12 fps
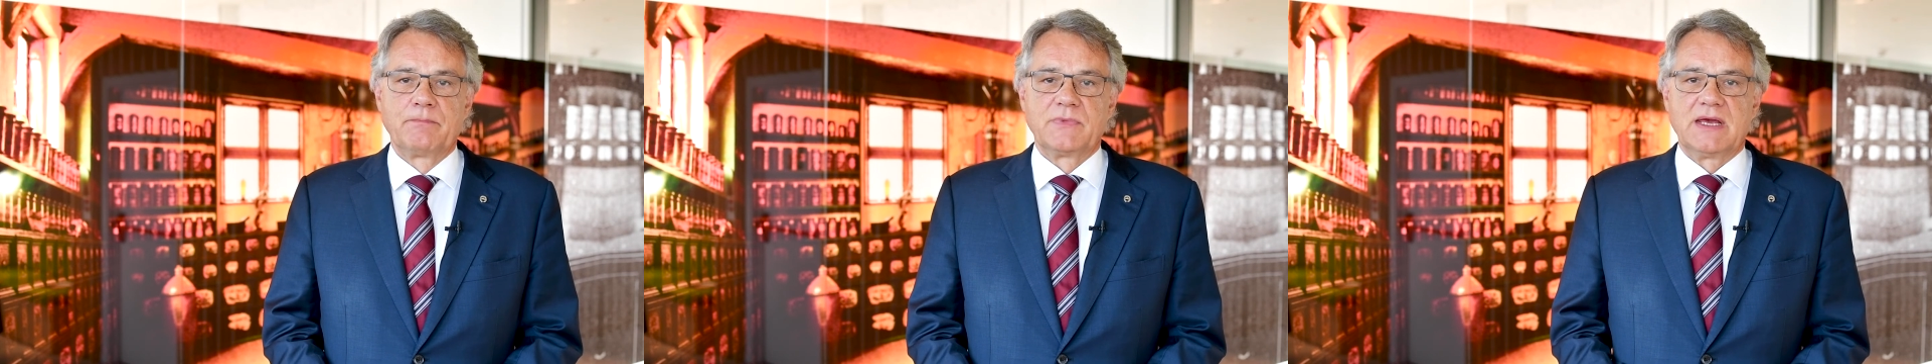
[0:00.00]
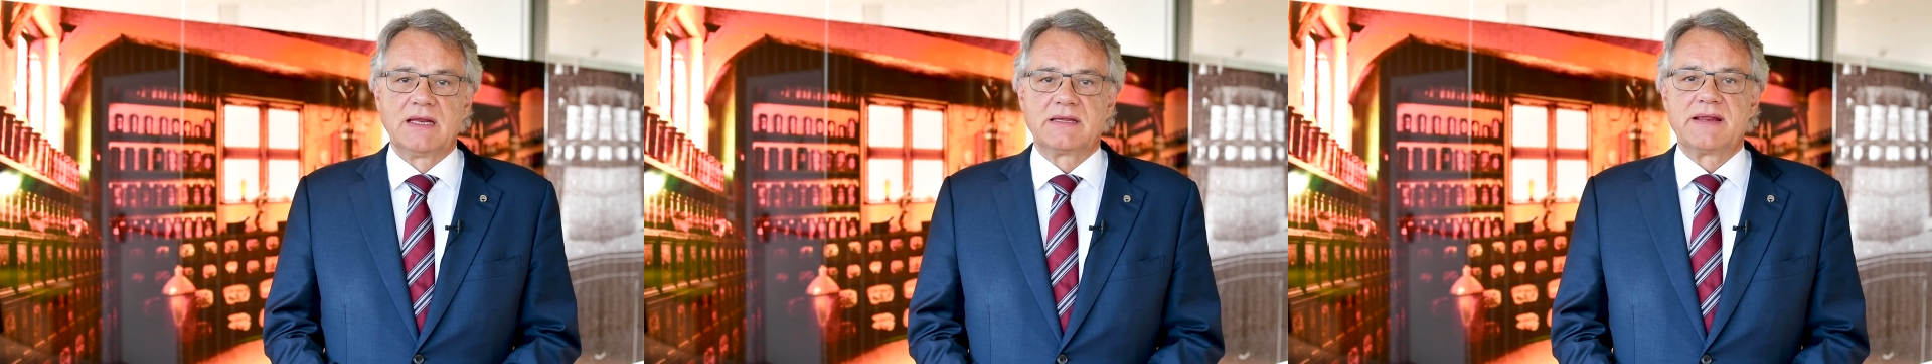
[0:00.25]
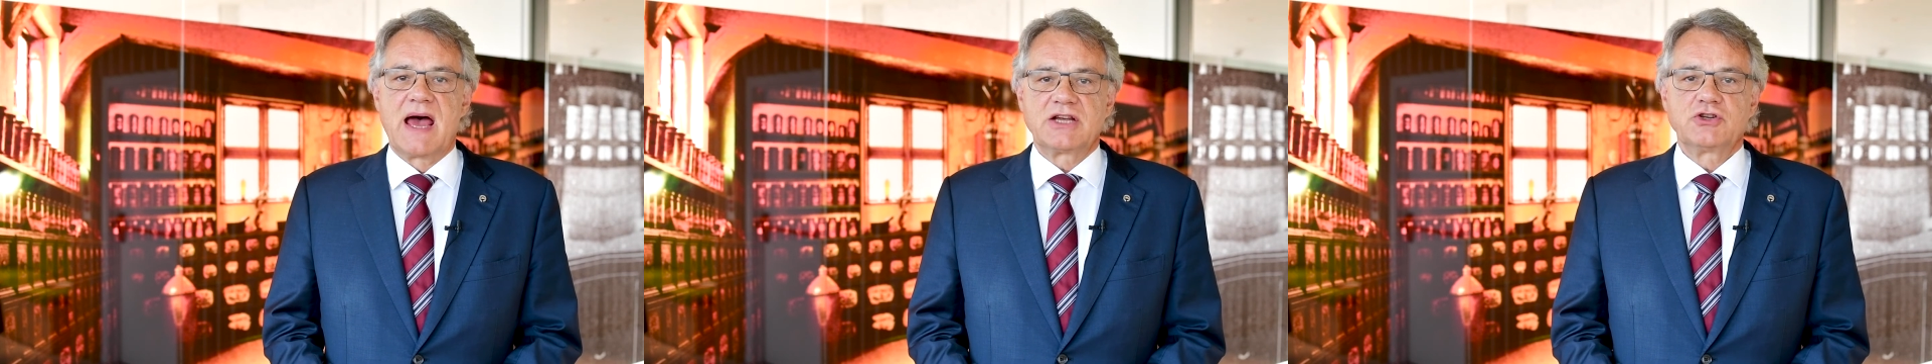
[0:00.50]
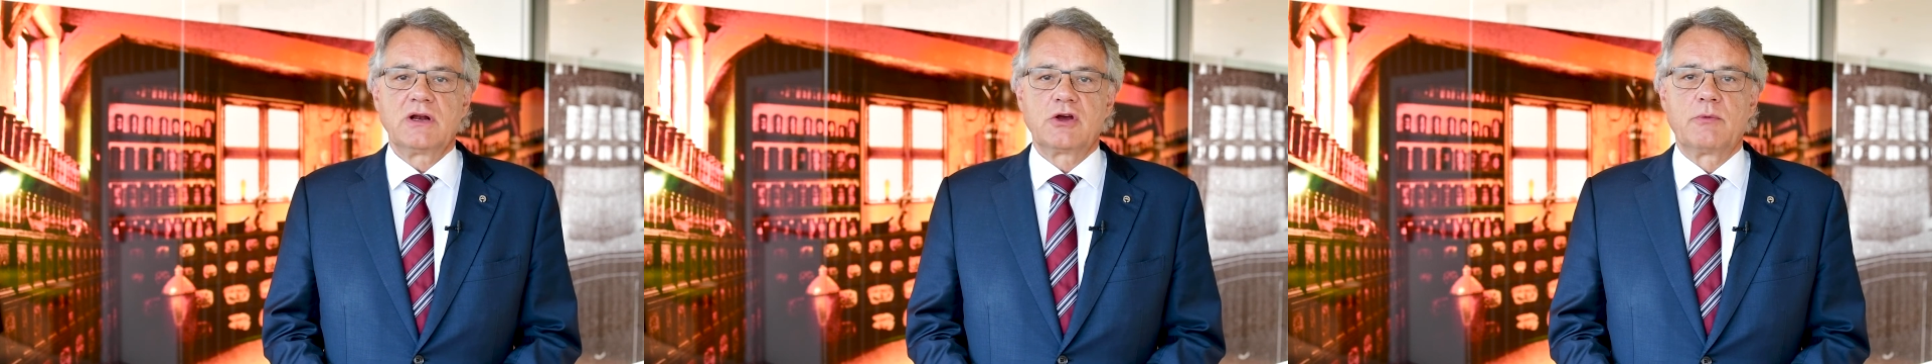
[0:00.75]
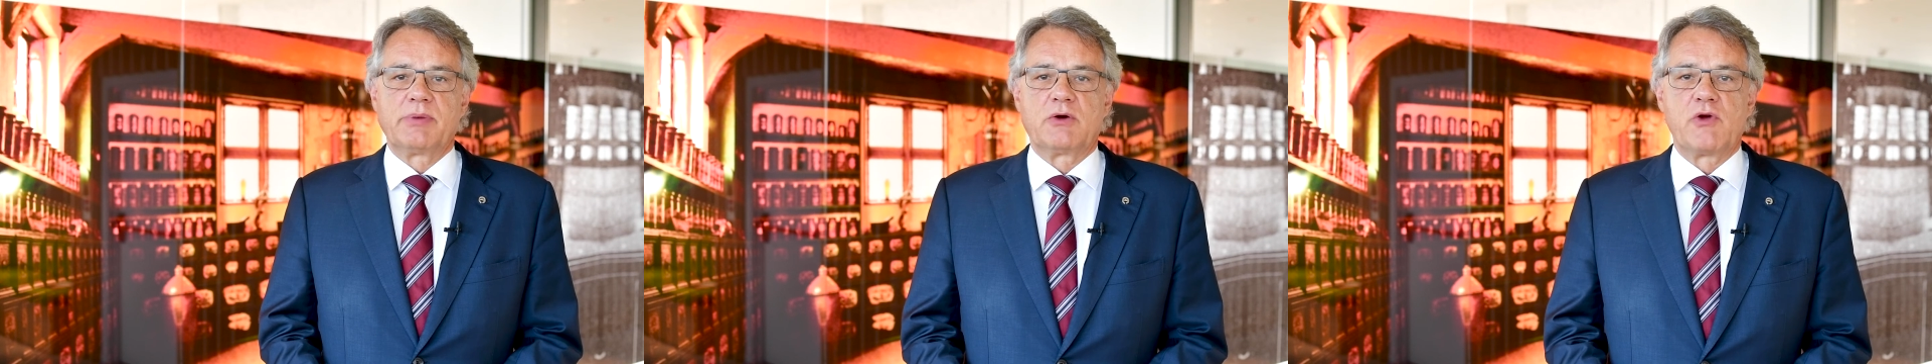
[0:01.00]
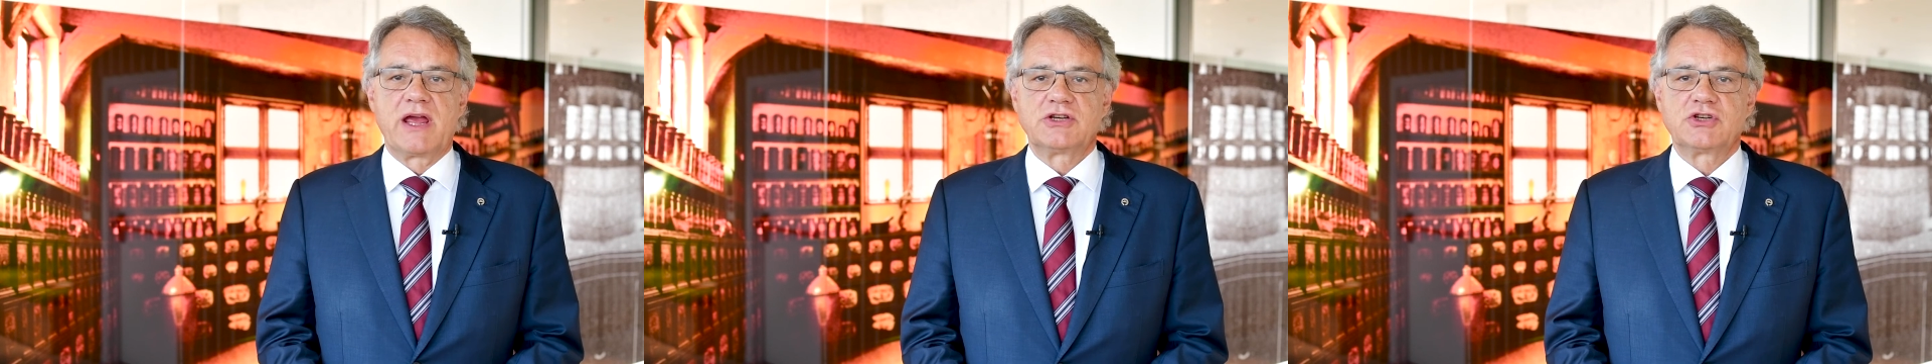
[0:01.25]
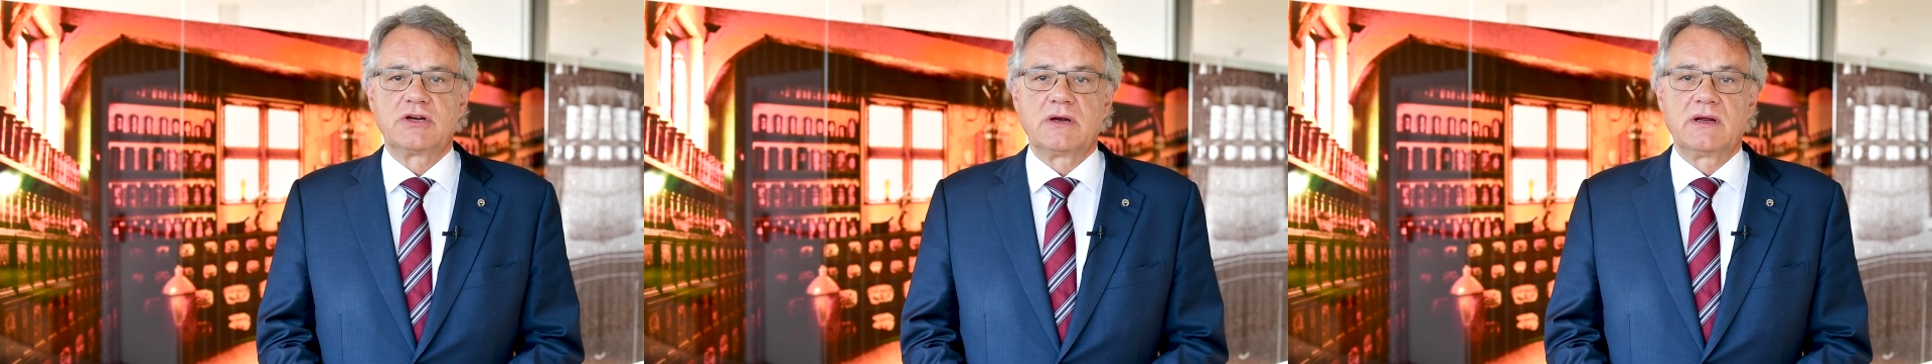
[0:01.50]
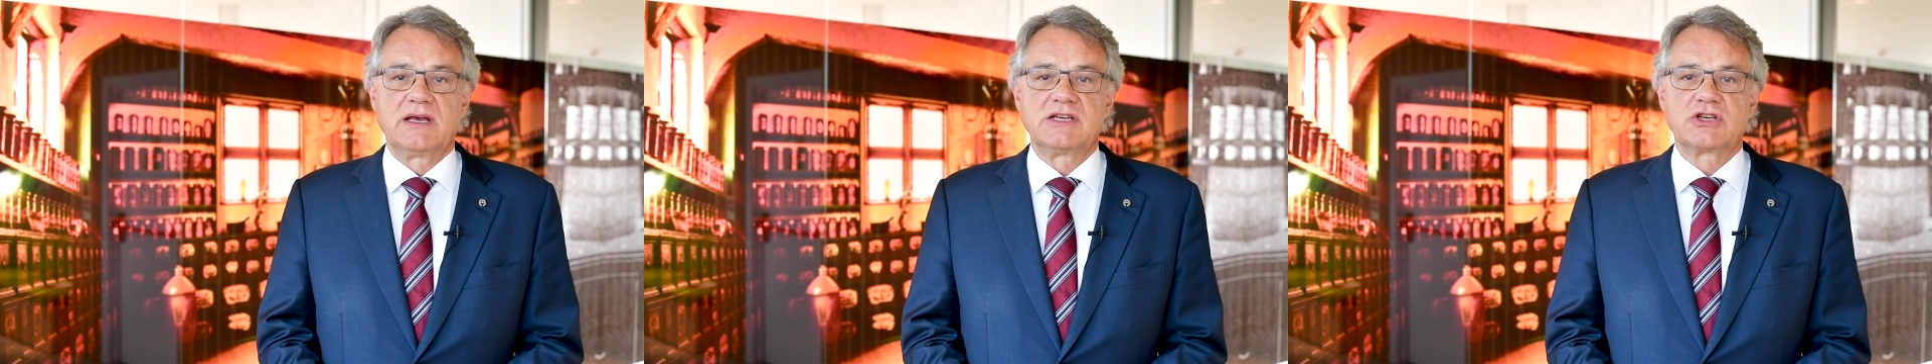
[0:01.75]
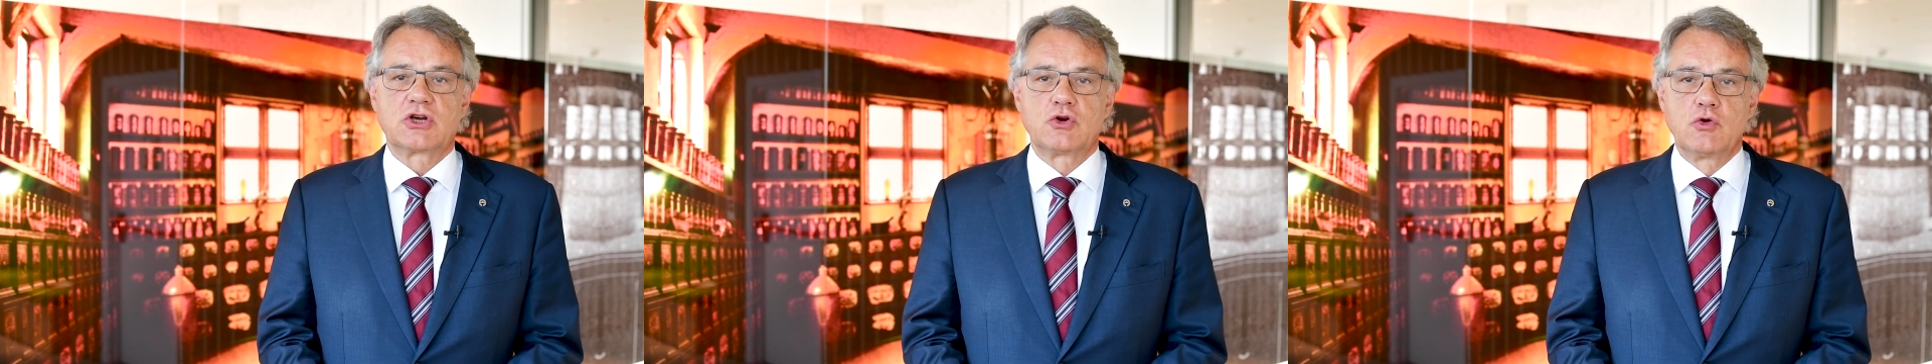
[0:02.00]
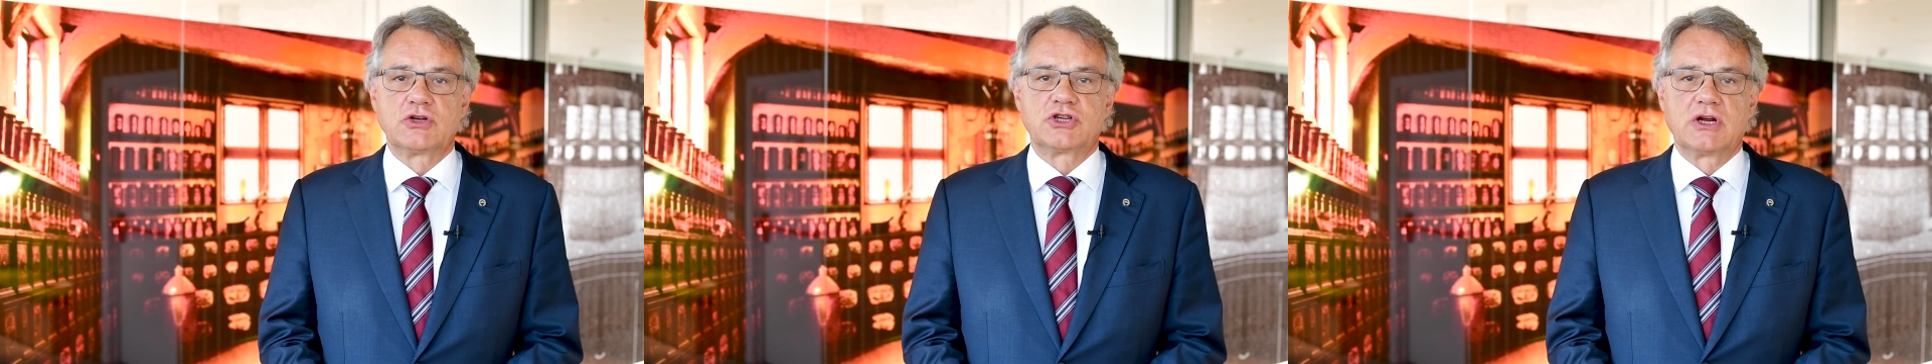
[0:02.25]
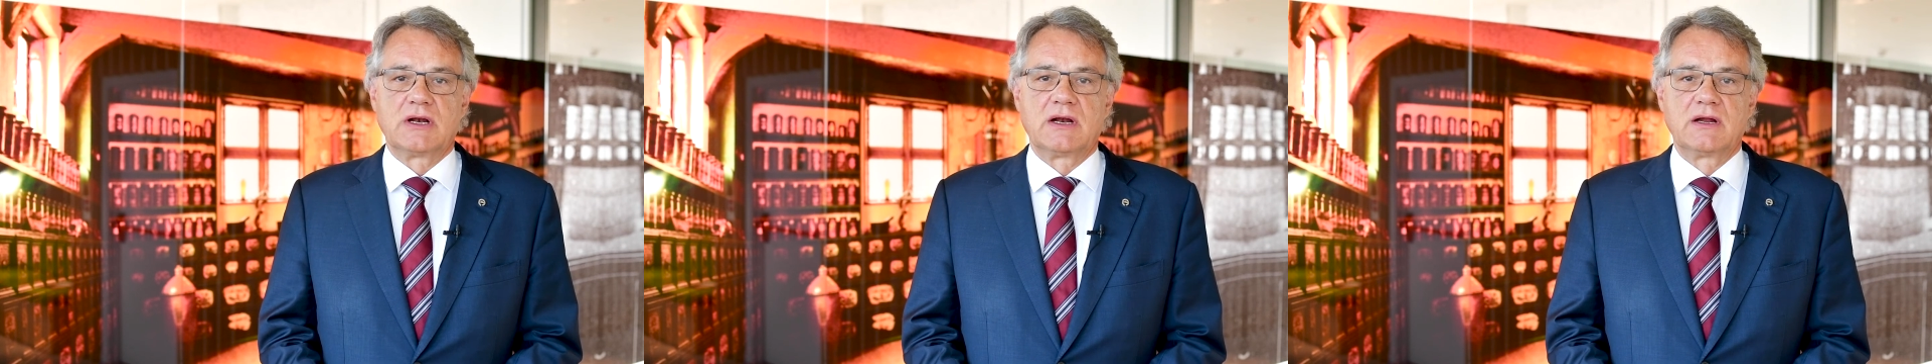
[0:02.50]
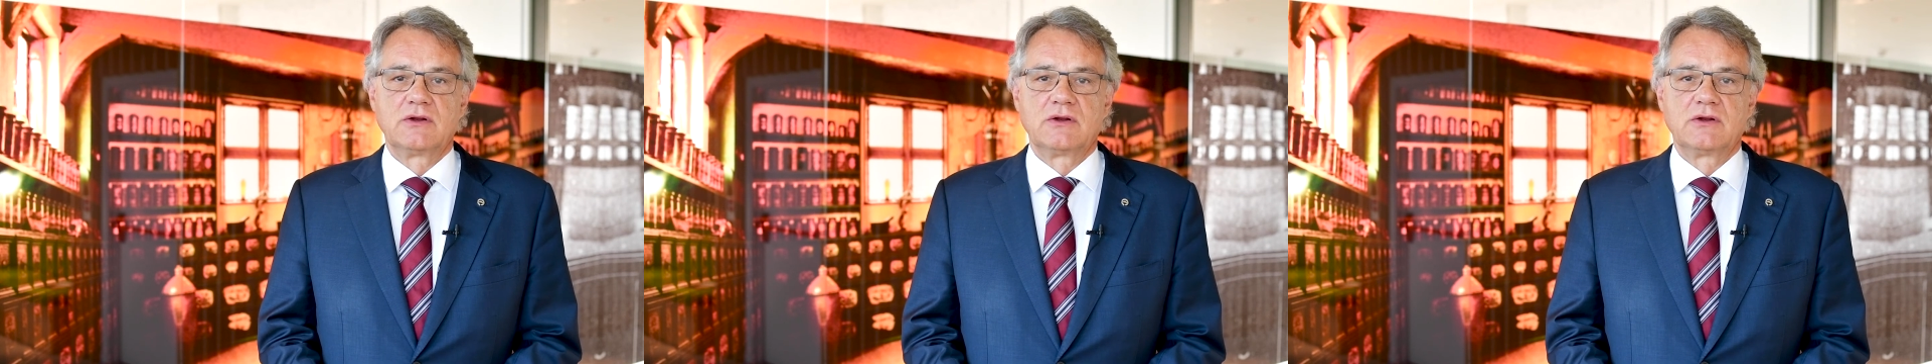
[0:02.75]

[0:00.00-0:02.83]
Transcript: International cooperation is crucial